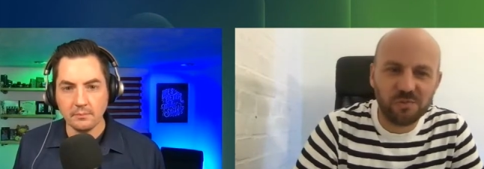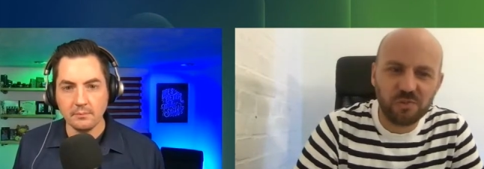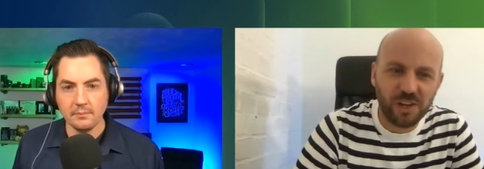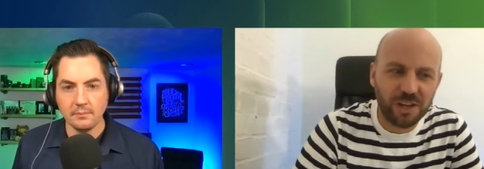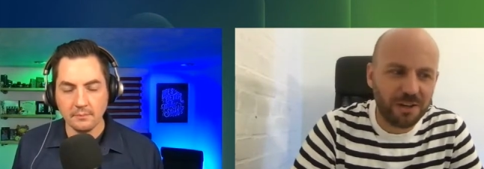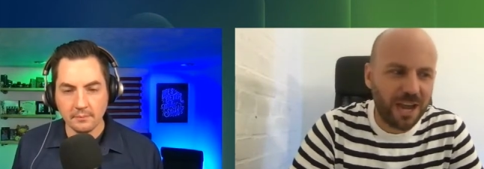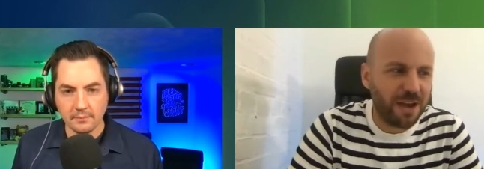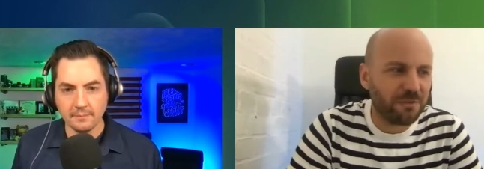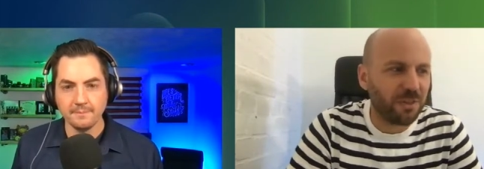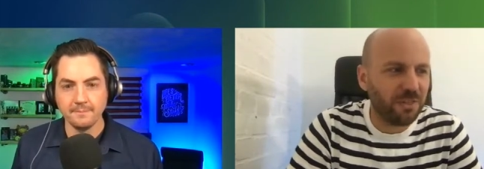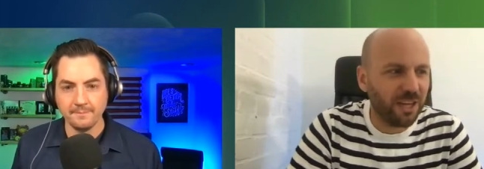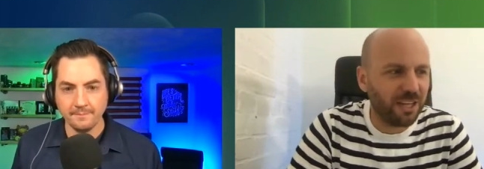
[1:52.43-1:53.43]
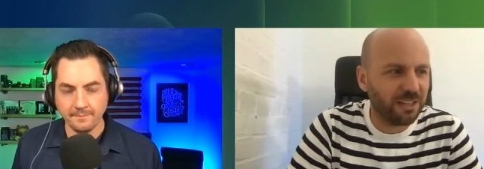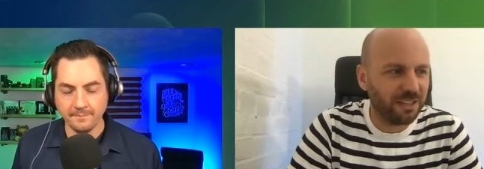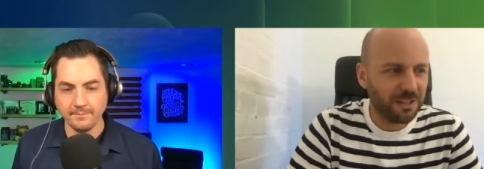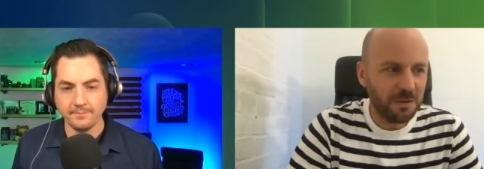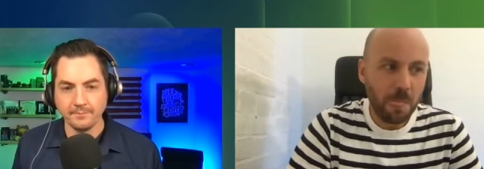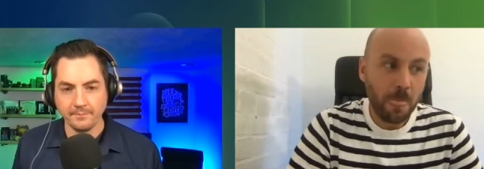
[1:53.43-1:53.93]
Speaker 1: So everything
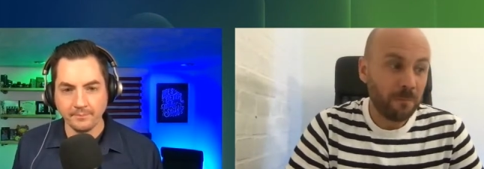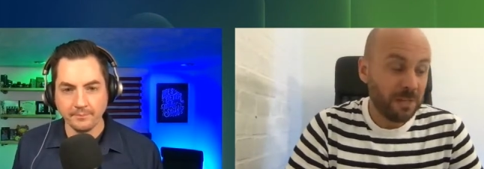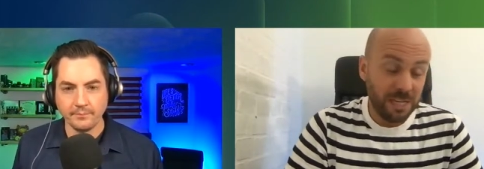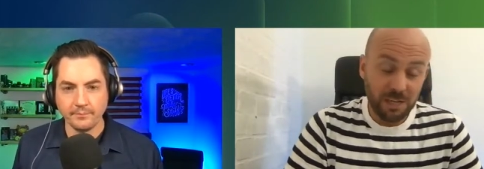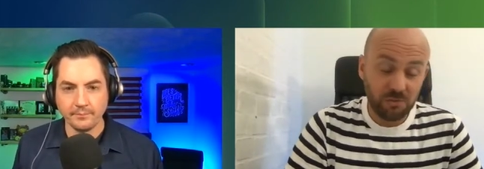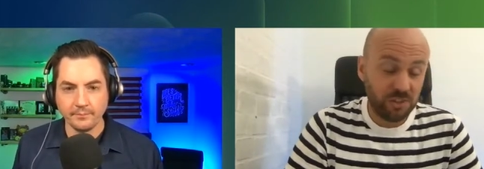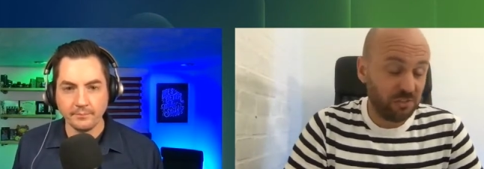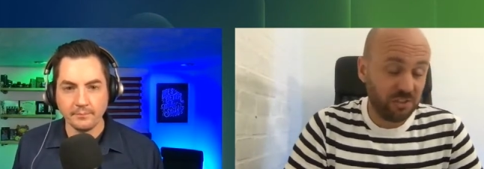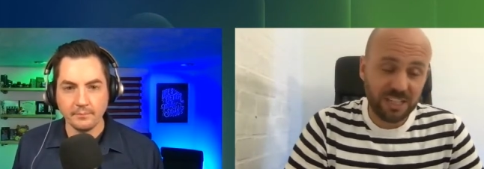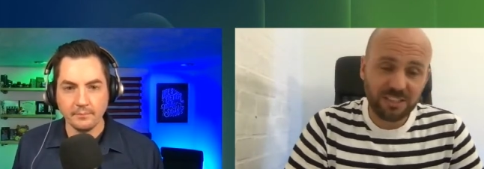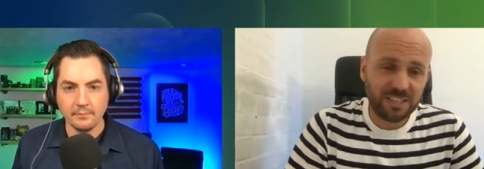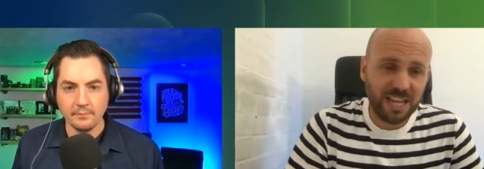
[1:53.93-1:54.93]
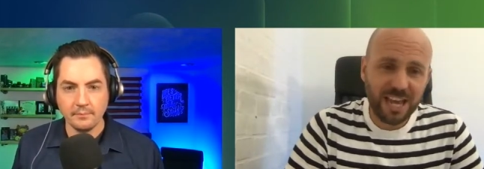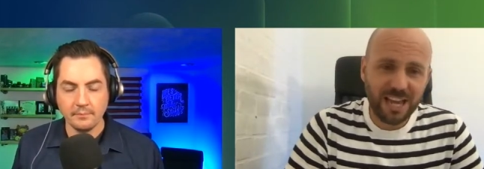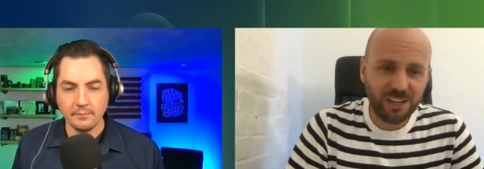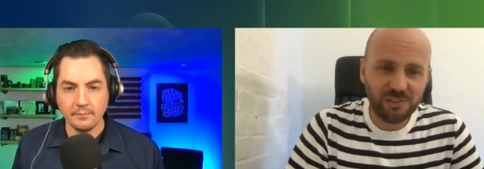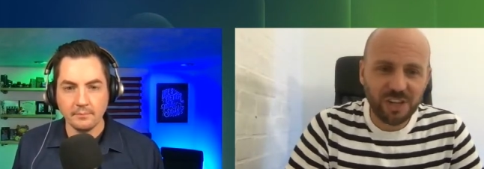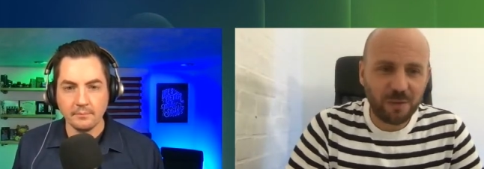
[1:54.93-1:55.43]
since the internet
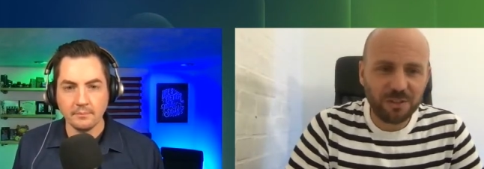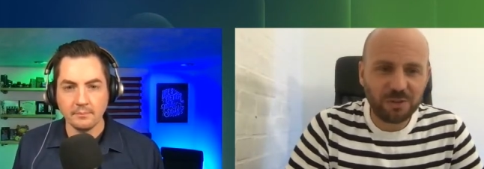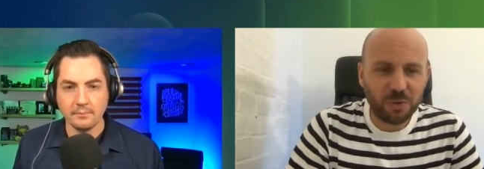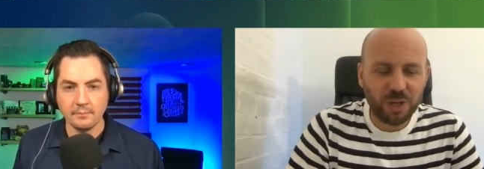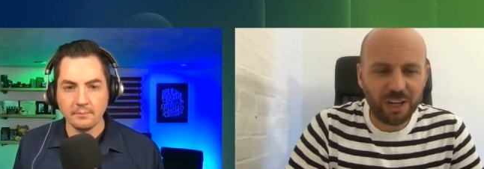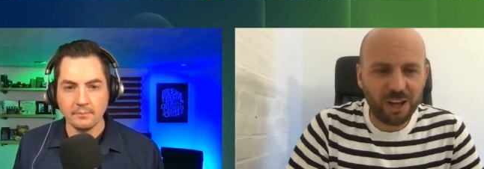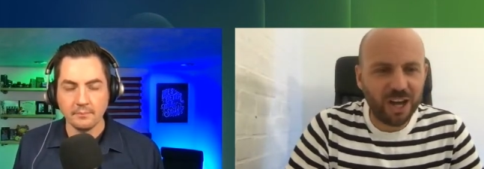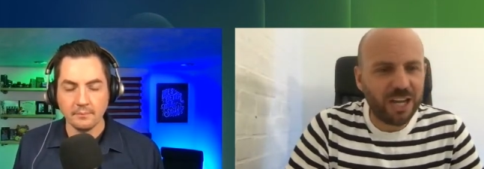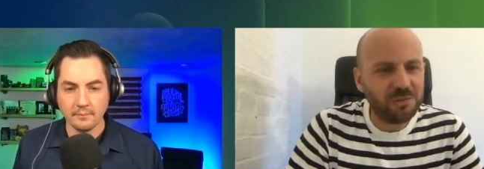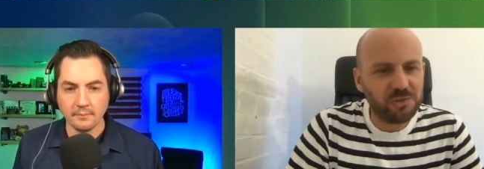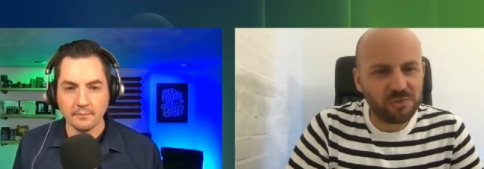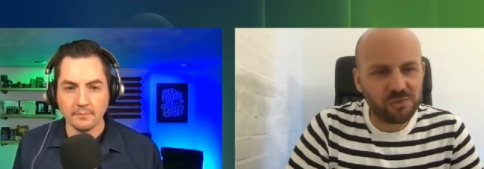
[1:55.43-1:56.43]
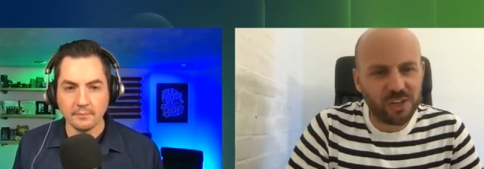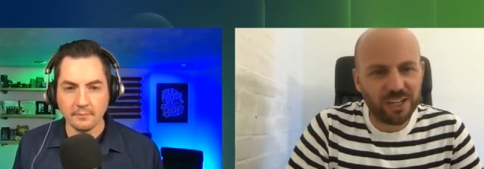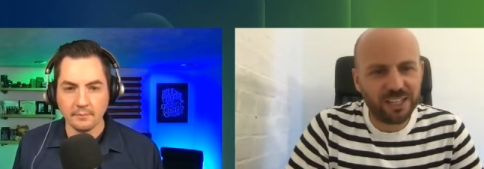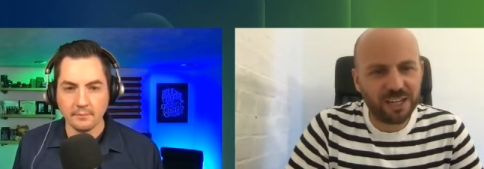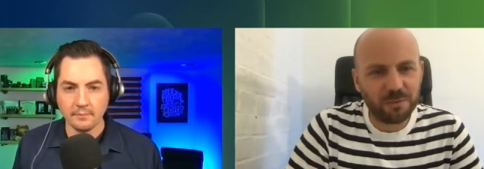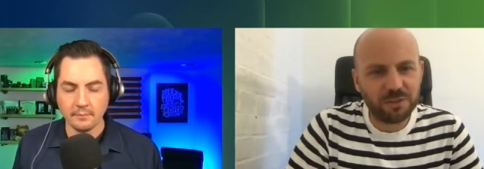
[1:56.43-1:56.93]
has come into our lives and
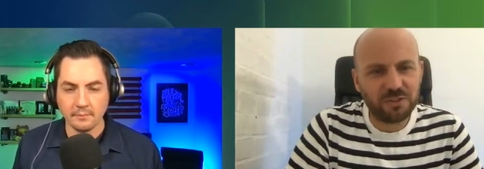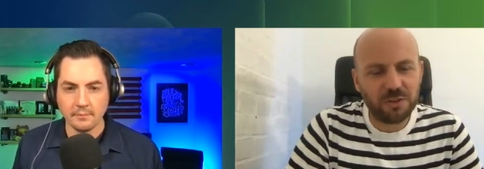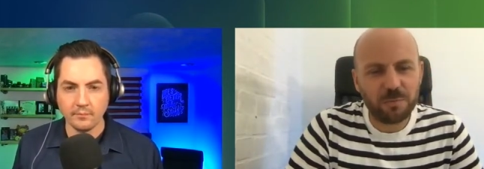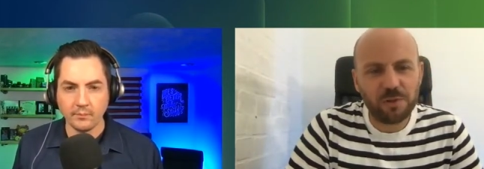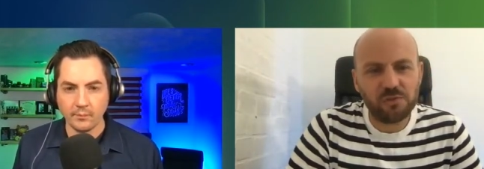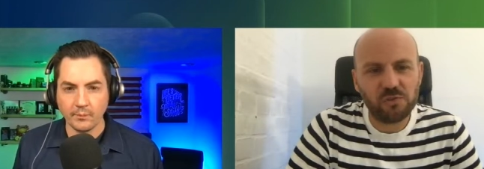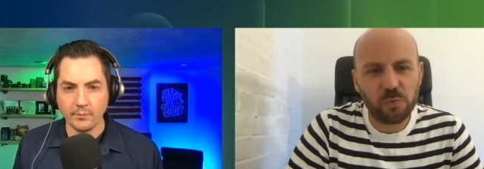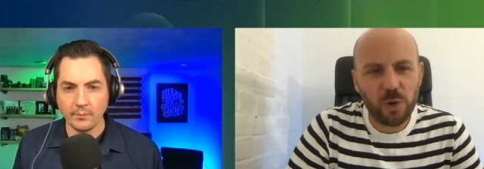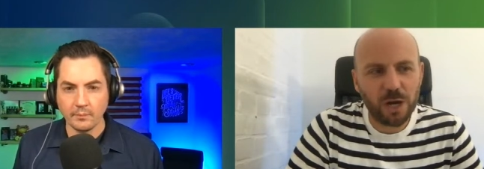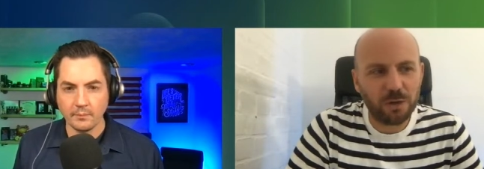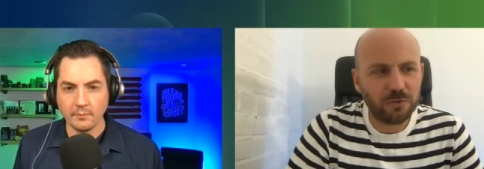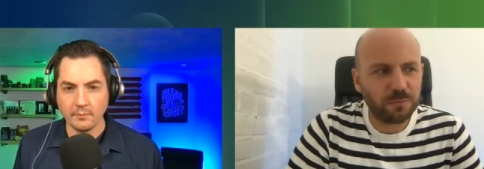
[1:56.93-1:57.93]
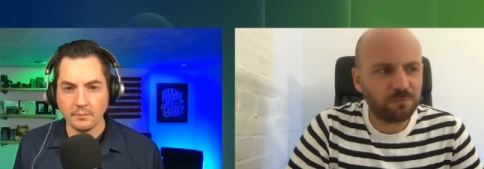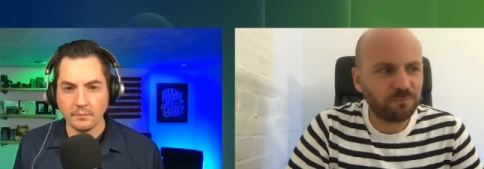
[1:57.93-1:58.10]
certainly come into the business world,